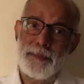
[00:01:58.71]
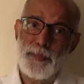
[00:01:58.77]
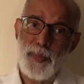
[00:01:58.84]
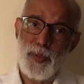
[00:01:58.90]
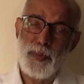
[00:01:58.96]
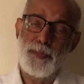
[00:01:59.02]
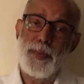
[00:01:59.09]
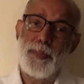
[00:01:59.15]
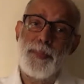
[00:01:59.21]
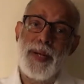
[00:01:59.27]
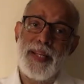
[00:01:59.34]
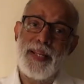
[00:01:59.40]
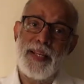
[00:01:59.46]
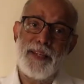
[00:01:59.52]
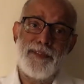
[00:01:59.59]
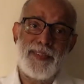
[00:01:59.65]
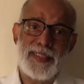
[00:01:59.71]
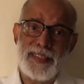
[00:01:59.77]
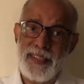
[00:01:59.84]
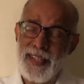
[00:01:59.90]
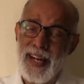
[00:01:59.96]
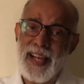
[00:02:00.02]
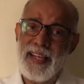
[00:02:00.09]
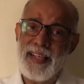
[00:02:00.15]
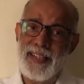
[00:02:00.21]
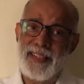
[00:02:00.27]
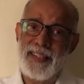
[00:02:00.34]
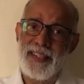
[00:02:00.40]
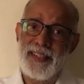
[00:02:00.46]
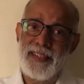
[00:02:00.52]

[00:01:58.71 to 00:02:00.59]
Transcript: probably he was right.